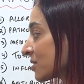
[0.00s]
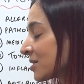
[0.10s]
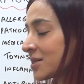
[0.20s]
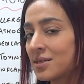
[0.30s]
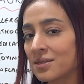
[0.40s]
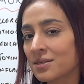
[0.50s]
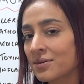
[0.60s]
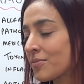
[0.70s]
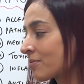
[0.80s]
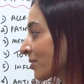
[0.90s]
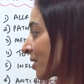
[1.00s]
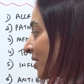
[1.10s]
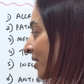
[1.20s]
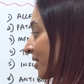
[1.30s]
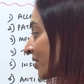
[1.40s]
disease,
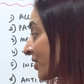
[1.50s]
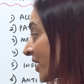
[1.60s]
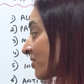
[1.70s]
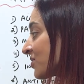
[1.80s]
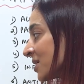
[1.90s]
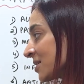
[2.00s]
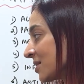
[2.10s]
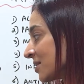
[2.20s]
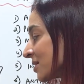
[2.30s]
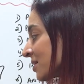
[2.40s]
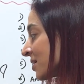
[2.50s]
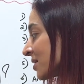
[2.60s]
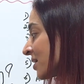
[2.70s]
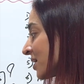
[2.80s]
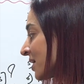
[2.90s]
Graves' disease,
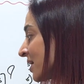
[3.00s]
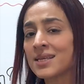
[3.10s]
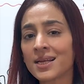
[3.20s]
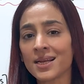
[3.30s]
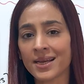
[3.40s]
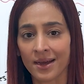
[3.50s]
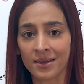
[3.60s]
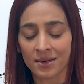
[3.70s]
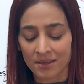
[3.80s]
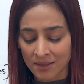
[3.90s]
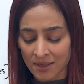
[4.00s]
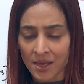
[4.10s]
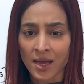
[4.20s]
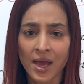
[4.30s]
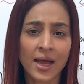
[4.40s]
celiac,
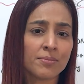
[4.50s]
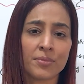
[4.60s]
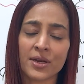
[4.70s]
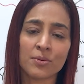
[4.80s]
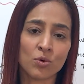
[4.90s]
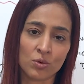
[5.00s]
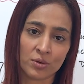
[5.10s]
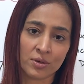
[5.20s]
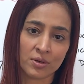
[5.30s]
and many more.